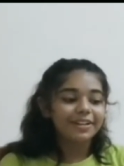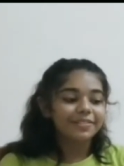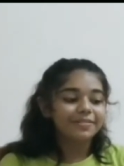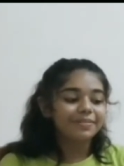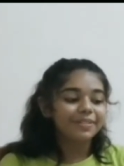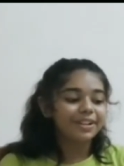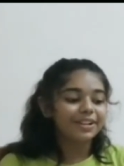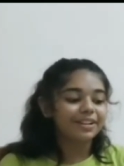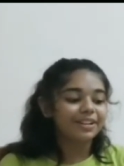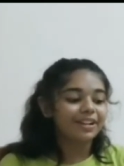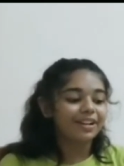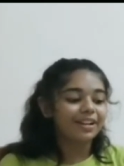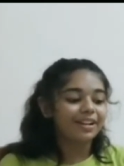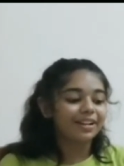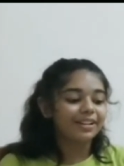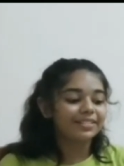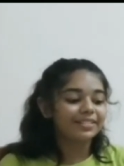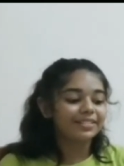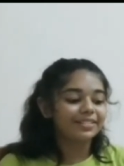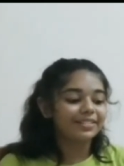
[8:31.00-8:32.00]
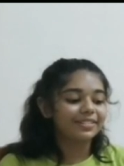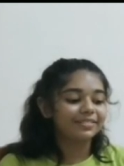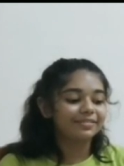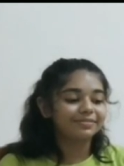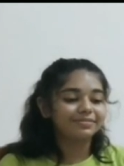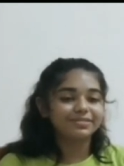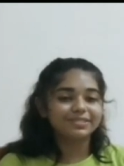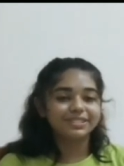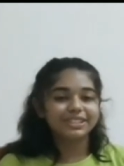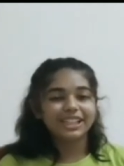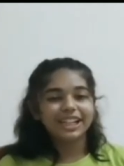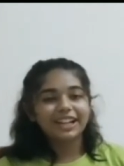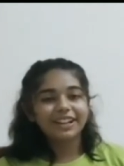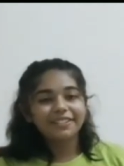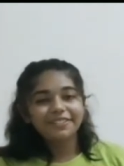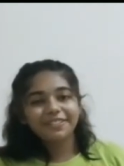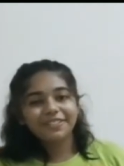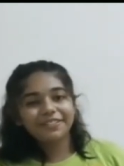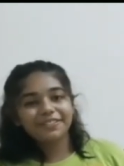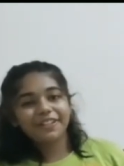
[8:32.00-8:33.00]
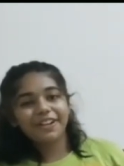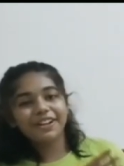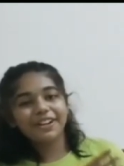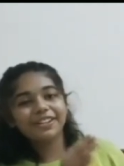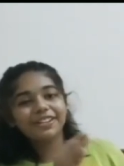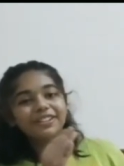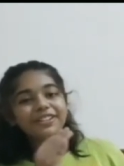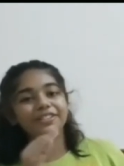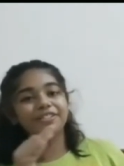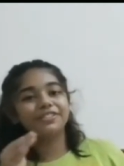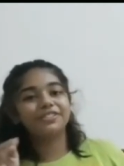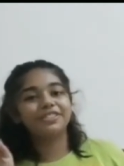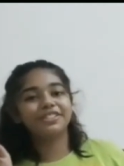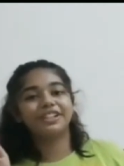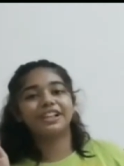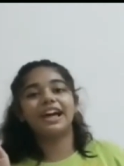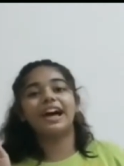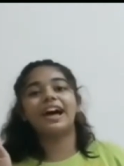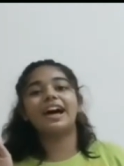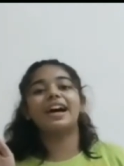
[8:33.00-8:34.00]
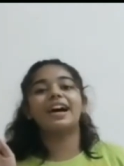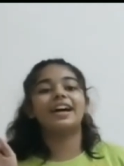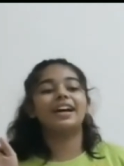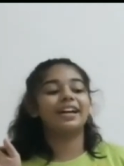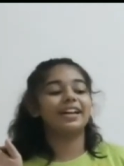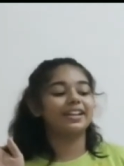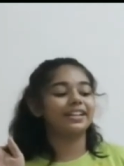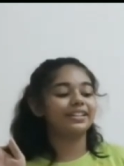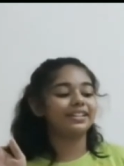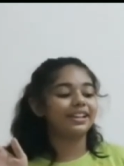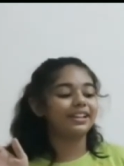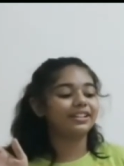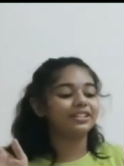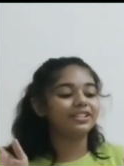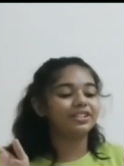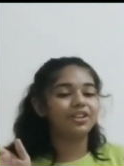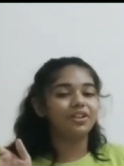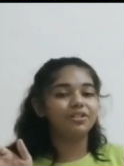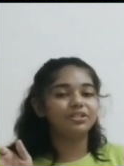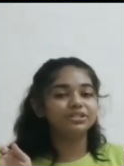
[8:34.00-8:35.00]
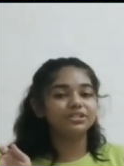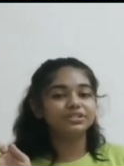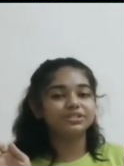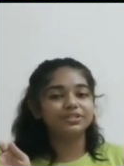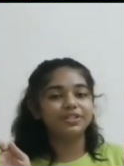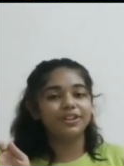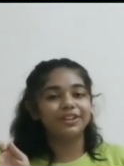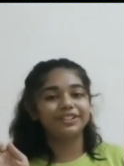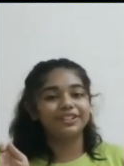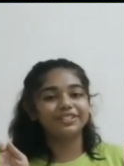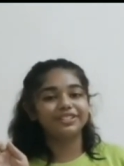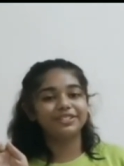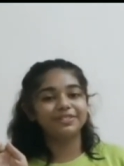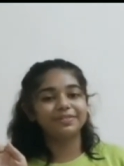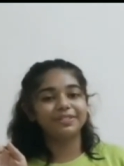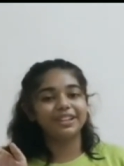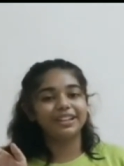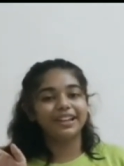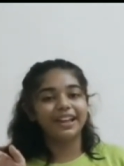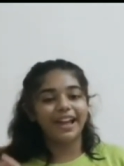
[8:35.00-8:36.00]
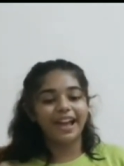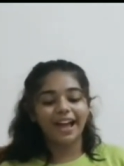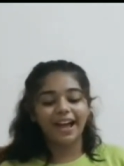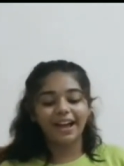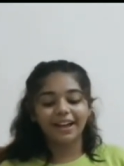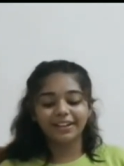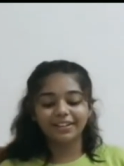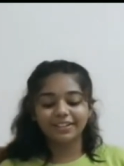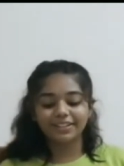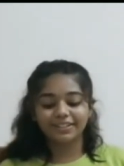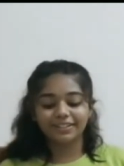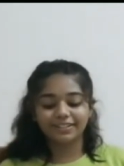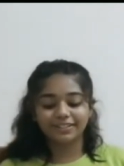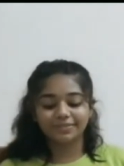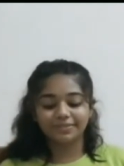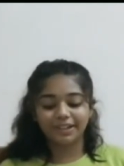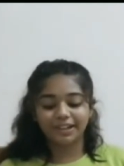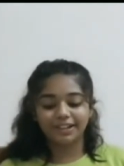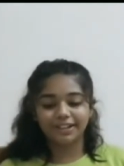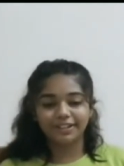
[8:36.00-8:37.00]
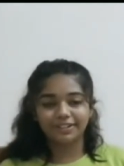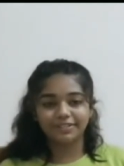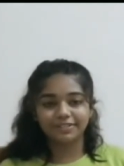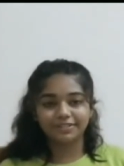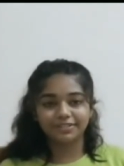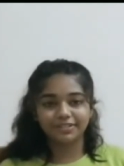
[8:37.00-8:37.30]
because doves wants to fly. They don't want to be handled by you.